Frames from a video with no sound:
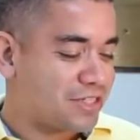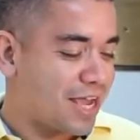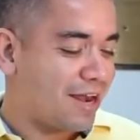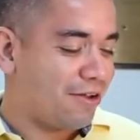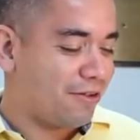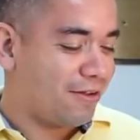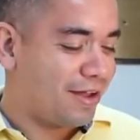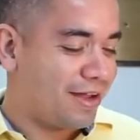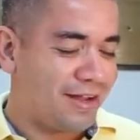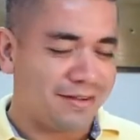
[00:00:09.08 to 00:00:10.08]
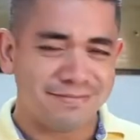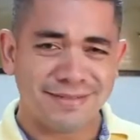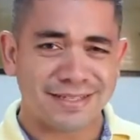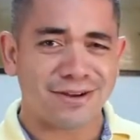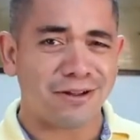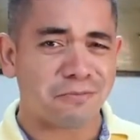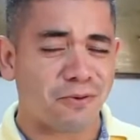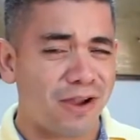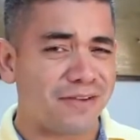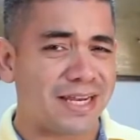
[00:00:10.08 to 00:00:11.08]
channel. Uh, it's called
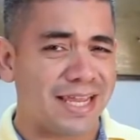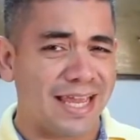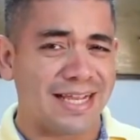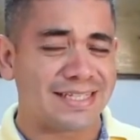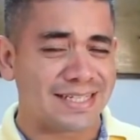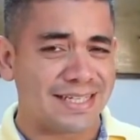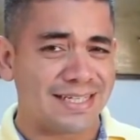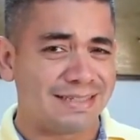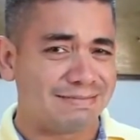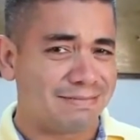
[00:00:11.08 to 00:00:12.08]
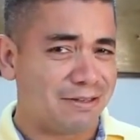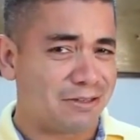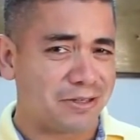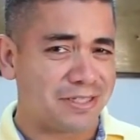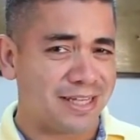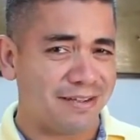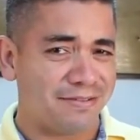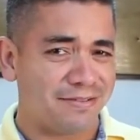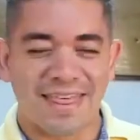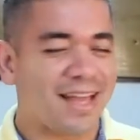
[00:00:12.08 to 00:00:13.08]
Private Geeks. Uh, you sure it's safe?
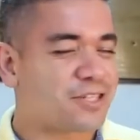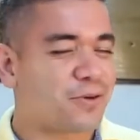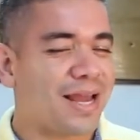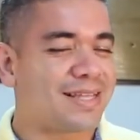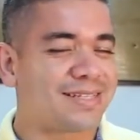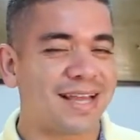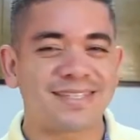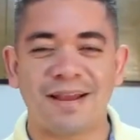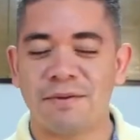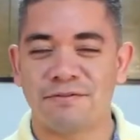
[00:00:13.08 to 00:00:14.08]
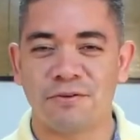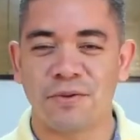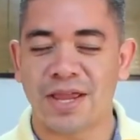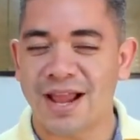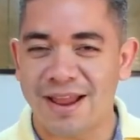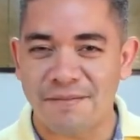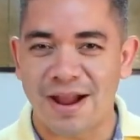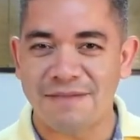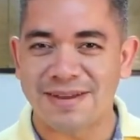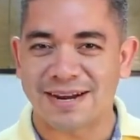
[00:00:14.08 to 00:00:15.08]
That's right. It's that time of the week. I am
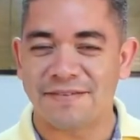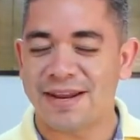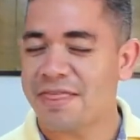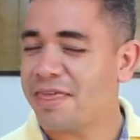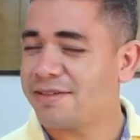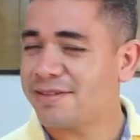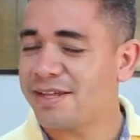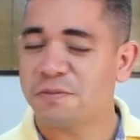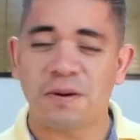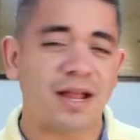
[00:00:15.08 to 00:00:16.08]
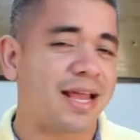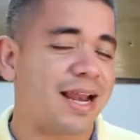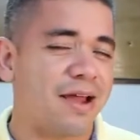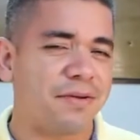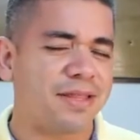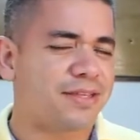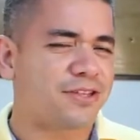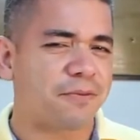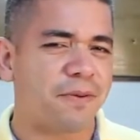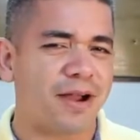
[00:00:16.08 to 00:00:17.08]
Jaime Rivera. This is Pocket Now, and this is
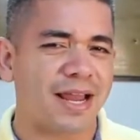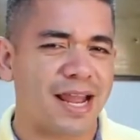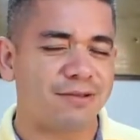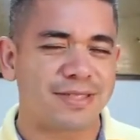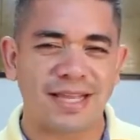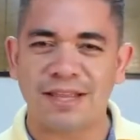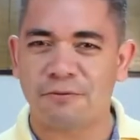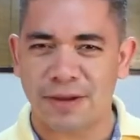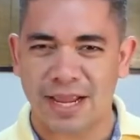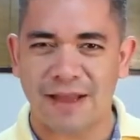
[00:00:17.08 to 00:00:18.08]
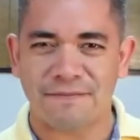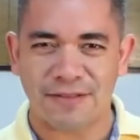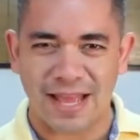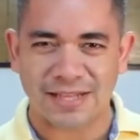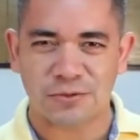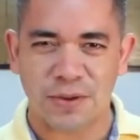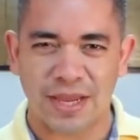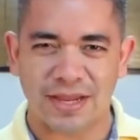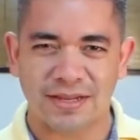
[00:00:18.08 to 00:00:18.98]
our Pocket Now daily recap for last week.